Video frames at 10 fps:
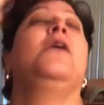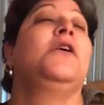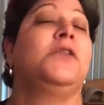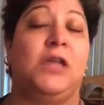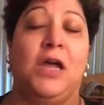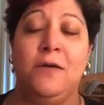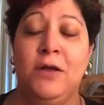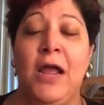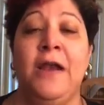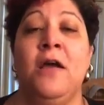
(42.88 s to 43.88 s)
Stai
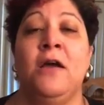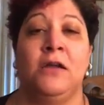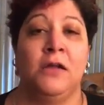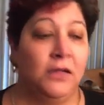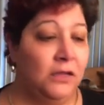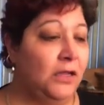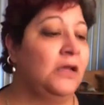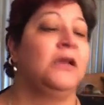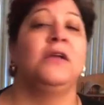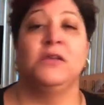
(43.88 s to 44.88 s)
morendo!
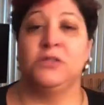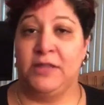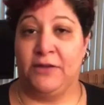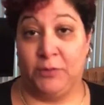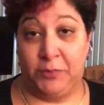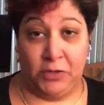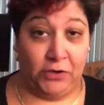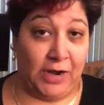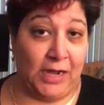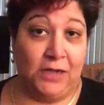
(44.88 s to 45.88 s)
So they have to pull
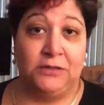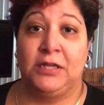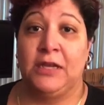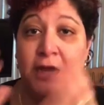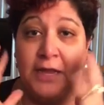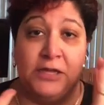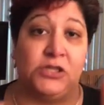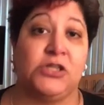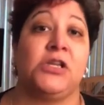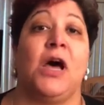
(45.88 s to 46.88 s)
her out, and
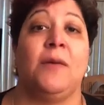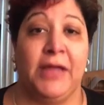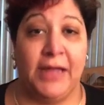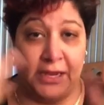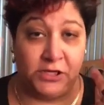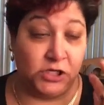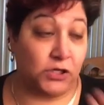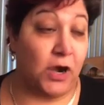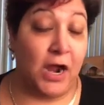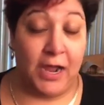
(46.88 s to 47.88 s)
she's sobbing and she's
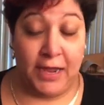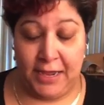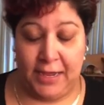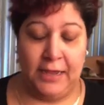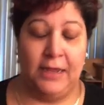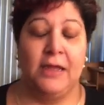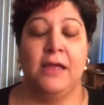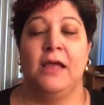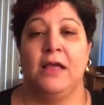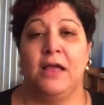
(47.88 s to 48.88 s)
crying.
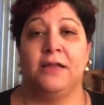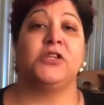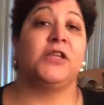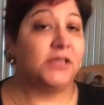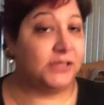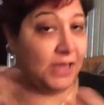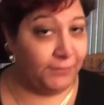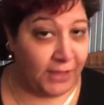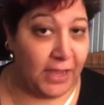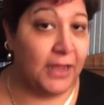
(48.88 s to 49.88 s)
And she does the same
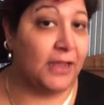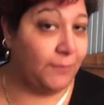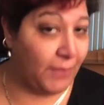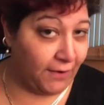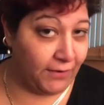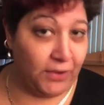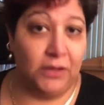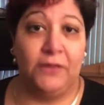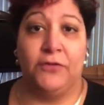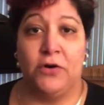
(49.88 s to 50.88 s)
thing at the
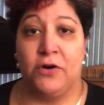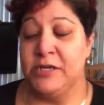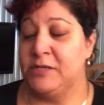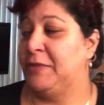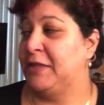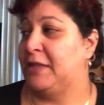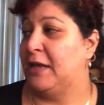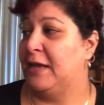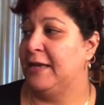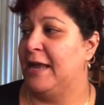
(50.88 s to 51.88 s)
burial, of course, but
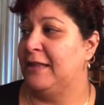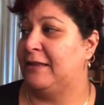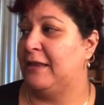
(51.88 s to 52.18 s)
yet